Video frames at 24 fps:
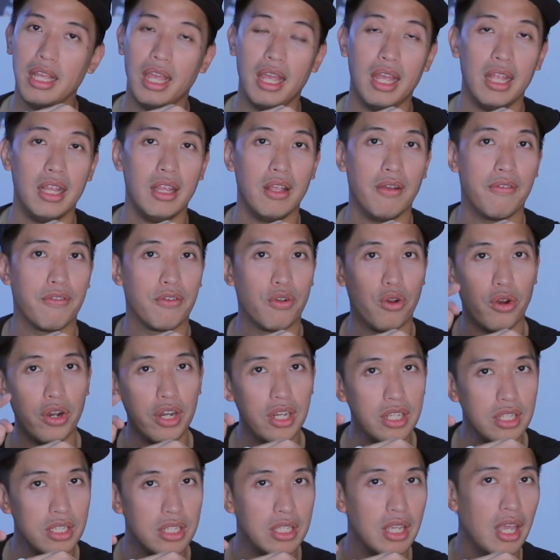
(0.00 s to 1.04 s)
And of
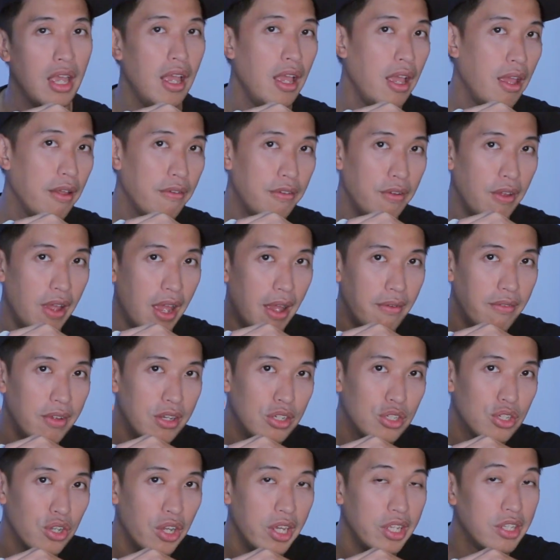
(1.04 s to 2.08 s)
course, if you
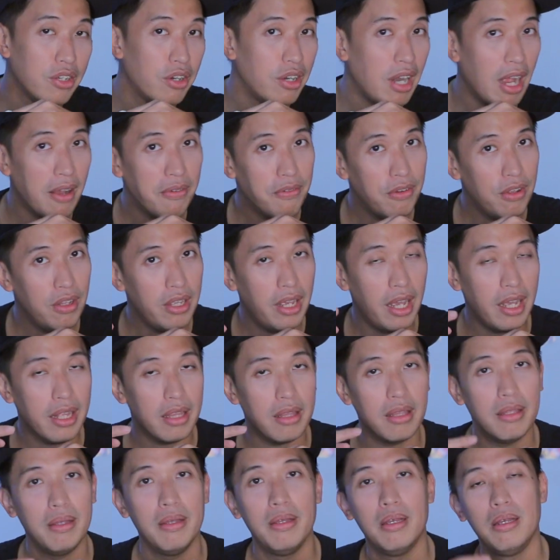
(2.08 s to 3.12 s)
haven't joined the raffle yet,
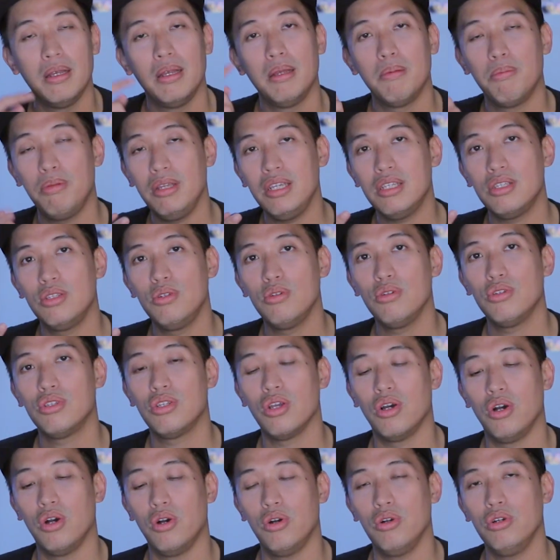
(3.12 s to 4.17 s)
please do
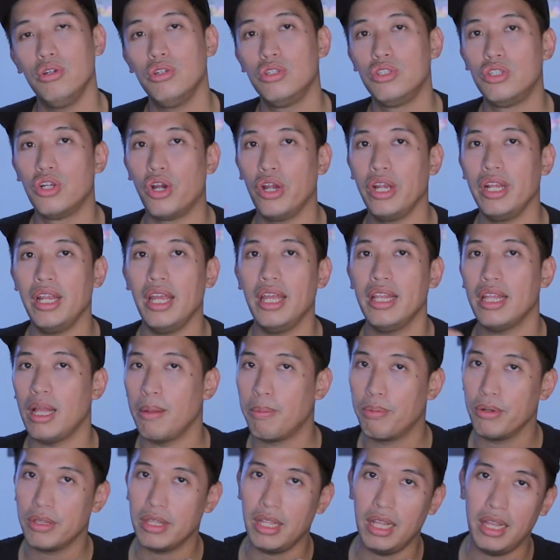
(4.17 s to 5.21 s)
so. Join in. I'll
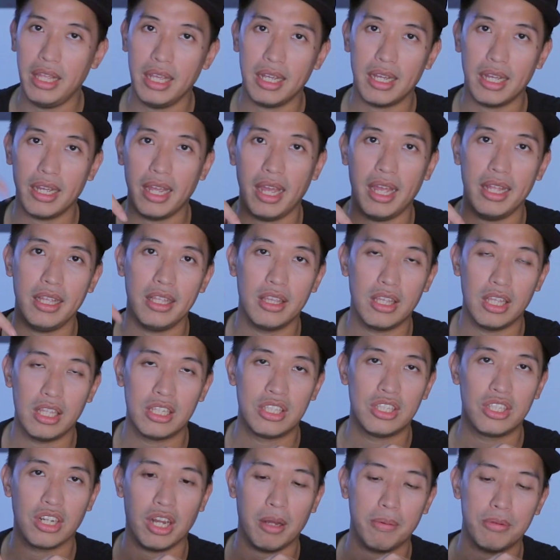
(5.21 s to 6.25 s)
put the link again in the
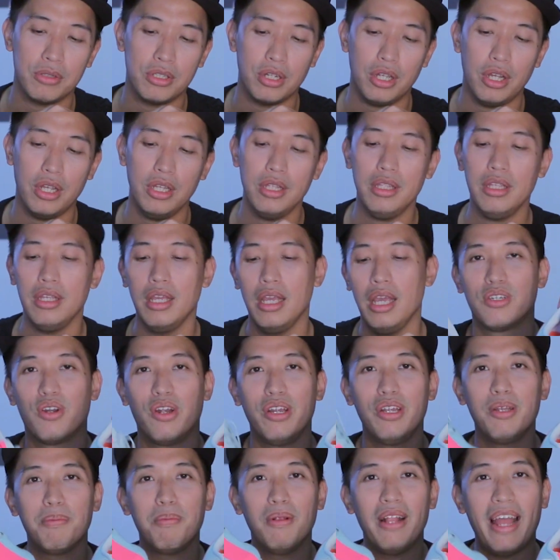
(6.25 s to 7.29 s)
description. So
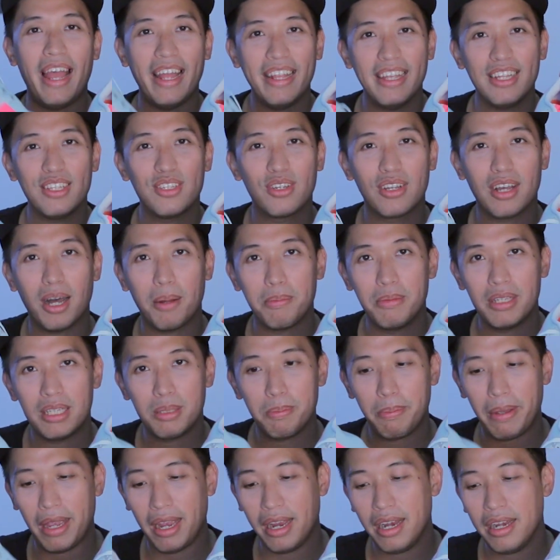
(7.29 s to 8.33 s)
are you planning to cop this
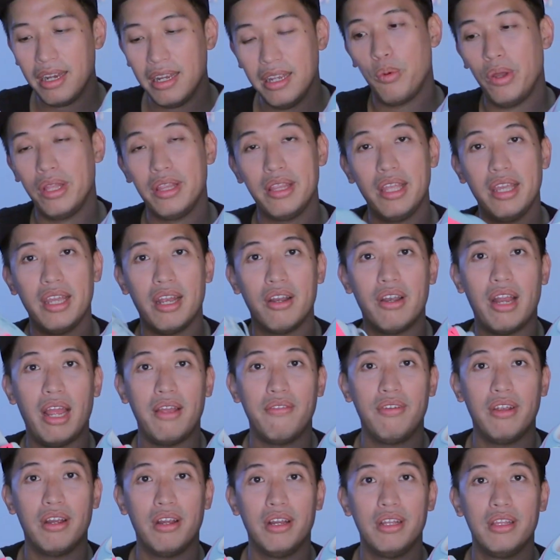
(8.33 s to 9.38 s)
pair when they
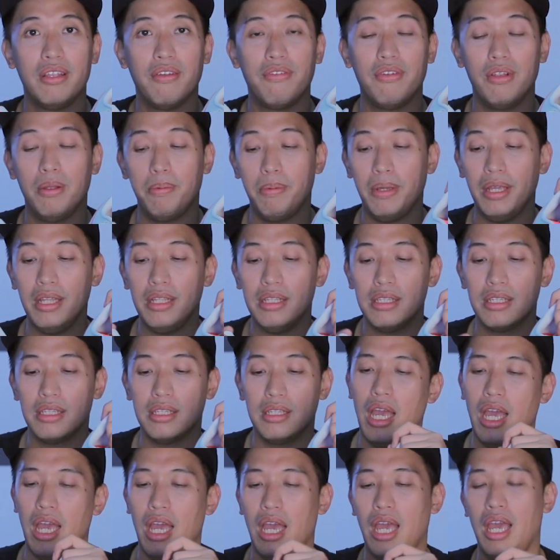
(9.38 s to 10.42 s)
arrive here in the Philippines?
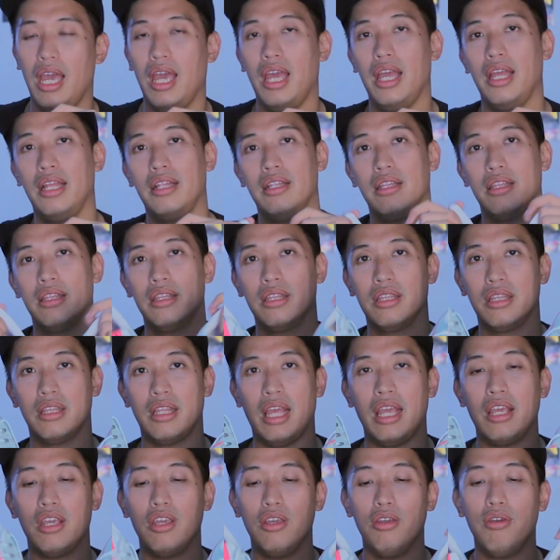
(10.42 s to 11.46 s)
And
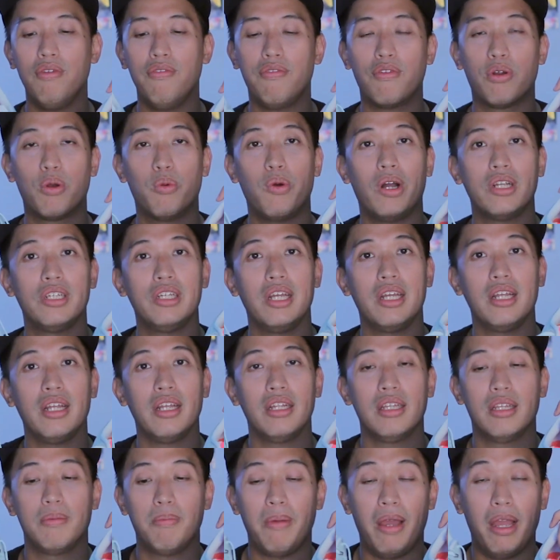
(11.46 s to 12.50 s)
thank you for
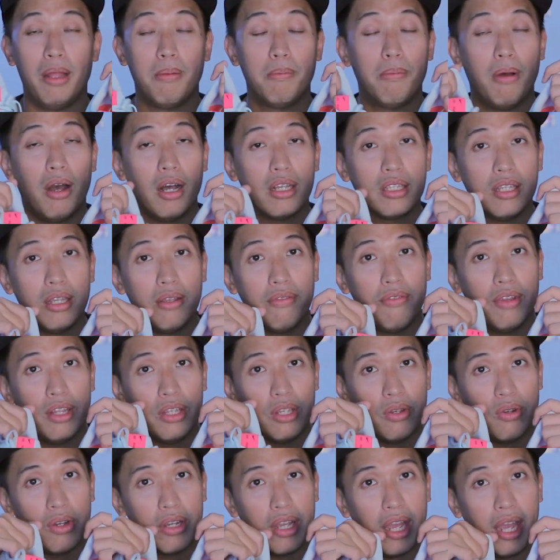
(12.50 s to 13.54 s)
watching my unboxing
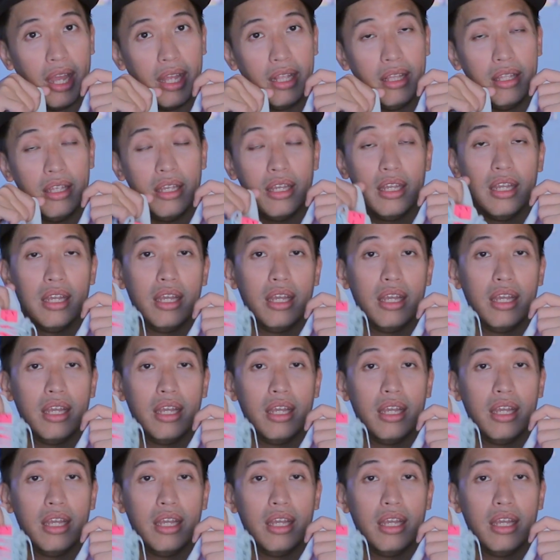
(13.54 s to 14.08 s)
video again.